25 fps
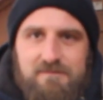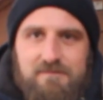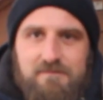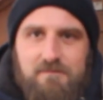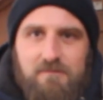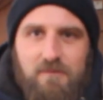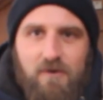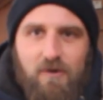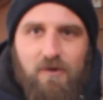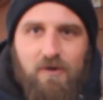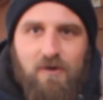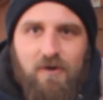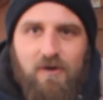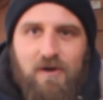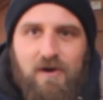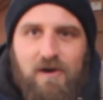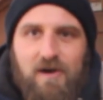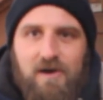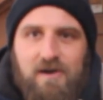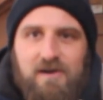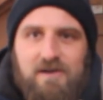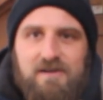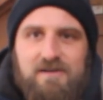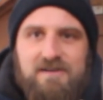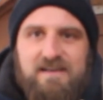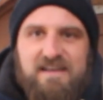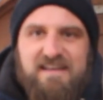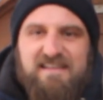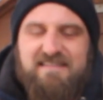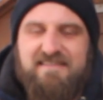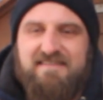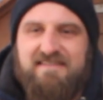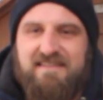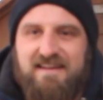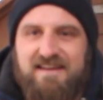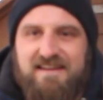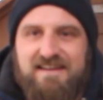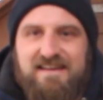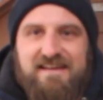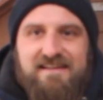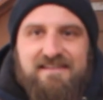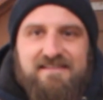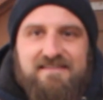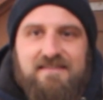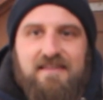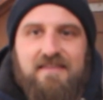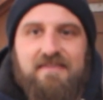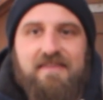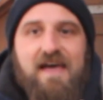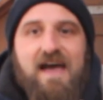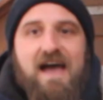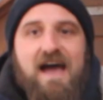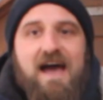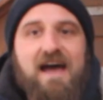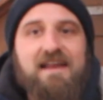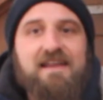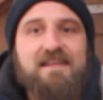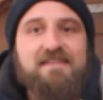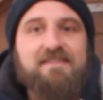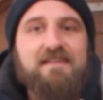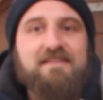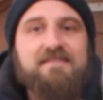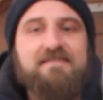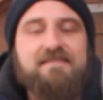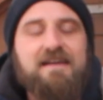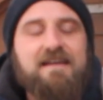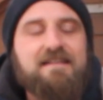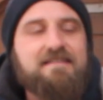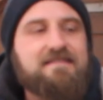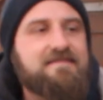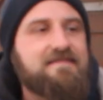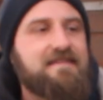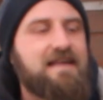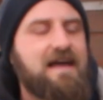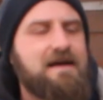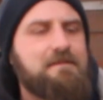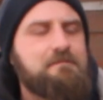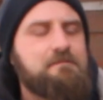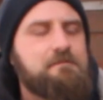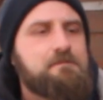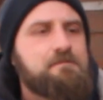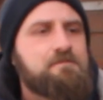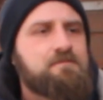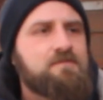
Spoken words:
more insidious than that, in the sense that